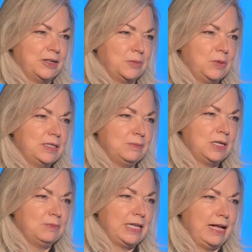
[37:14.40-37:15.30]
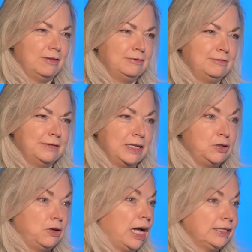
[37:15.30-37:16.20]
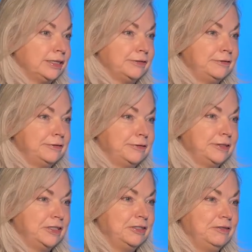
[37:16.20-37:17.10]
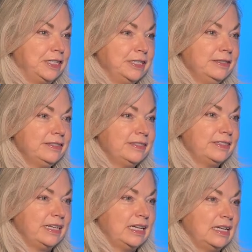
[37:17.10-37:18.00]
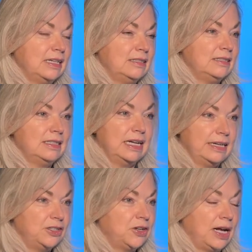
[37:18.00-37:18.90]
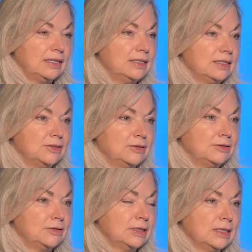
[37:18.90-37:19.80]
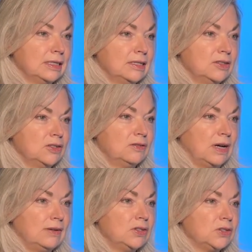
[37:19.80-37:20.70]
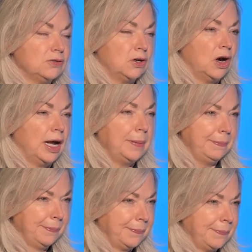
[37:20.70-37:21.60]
We sometimes have attractive defendants and unattractive survivors of crime.